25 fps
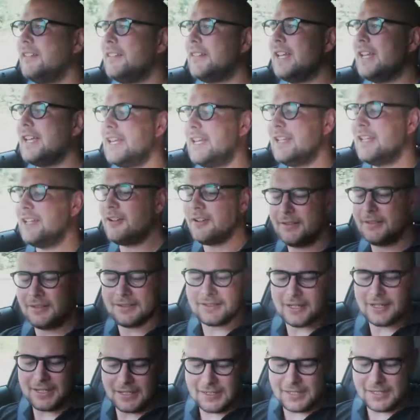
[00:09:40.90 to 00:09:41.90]
I'd
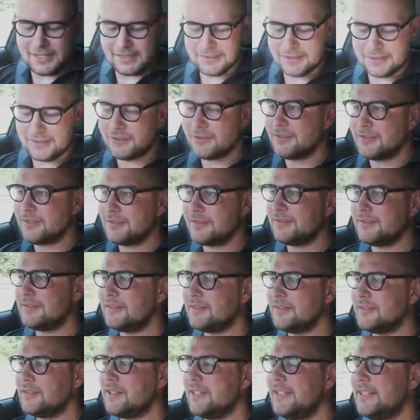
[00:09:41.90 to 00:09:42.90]
say this
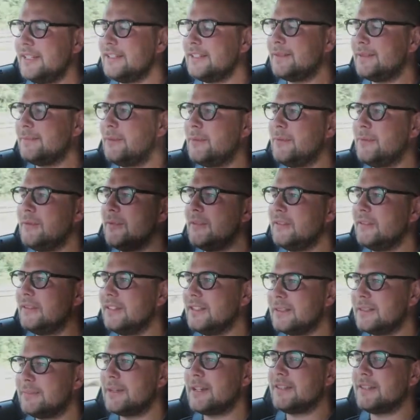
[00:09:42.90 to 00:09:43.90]
in sport
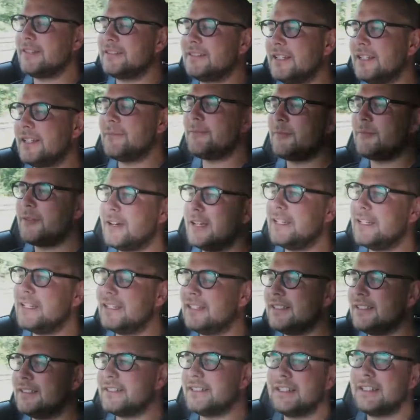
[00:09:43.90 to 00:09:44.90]
is about the same weight
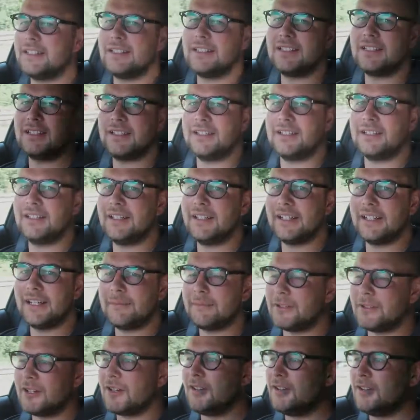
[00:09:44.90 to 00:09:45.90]
as an
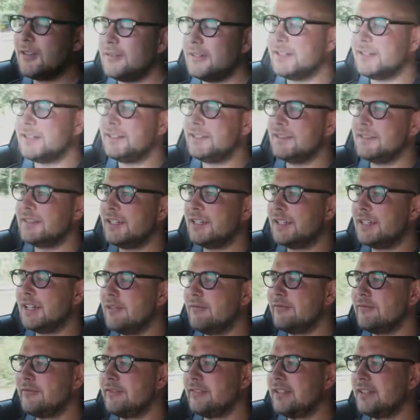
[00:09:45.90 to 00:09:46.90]
M car in
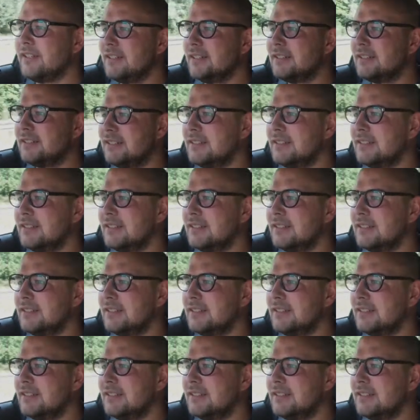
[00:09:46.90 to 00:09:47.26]
comfort,